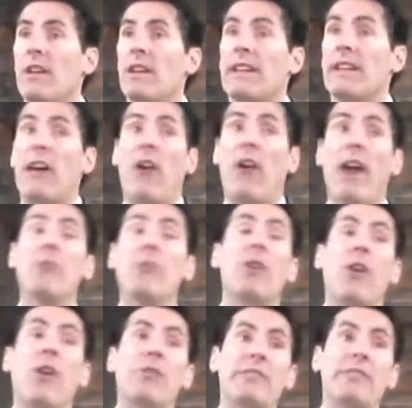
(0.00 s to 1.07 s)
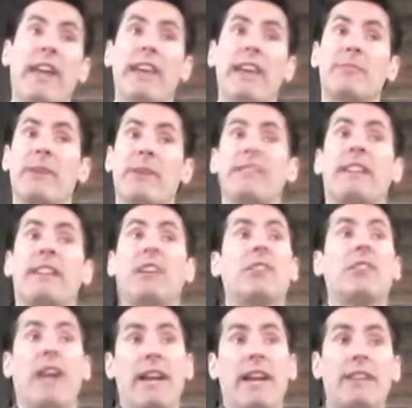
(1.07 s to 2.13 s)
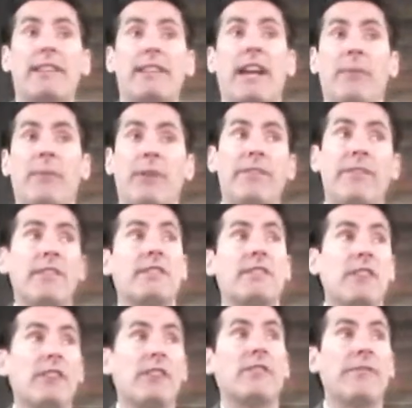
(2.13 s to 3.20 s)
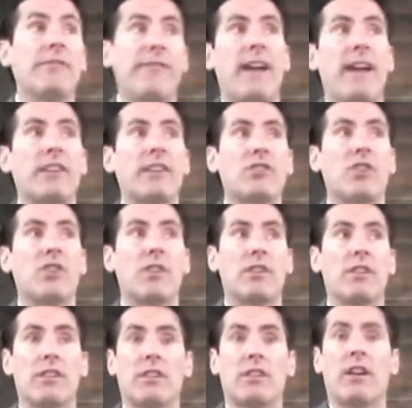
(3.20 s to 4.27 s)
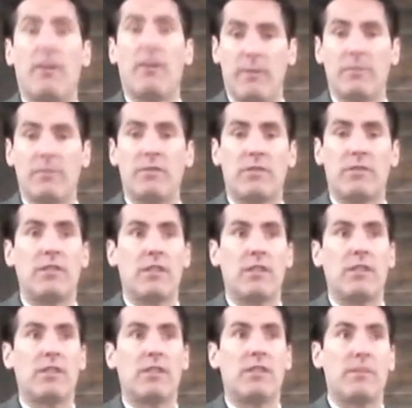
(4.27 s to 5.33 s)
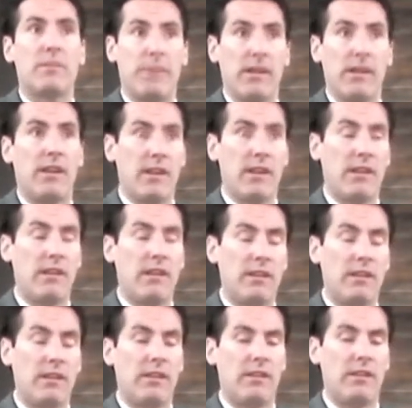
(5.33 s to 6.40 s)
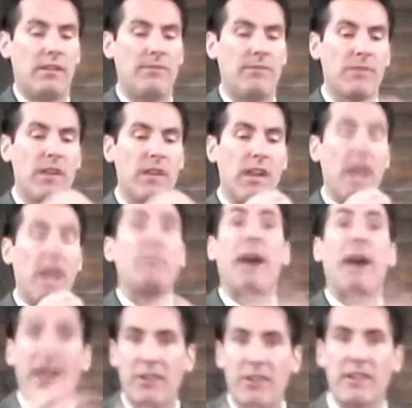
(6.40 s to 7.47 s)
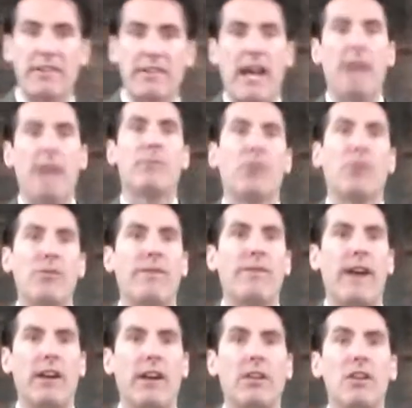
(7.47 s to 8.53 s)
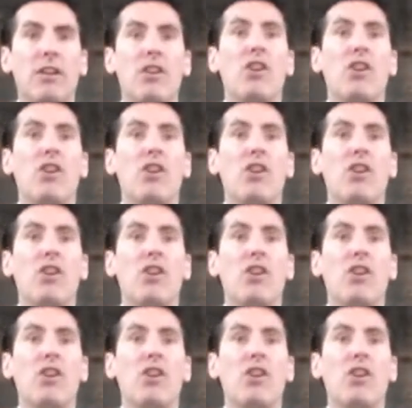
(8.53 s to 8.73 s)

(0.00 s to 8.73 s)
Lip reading: Now, I would always ask my seller ahead of time if this does, in fact, come to be a buyer that's high profile,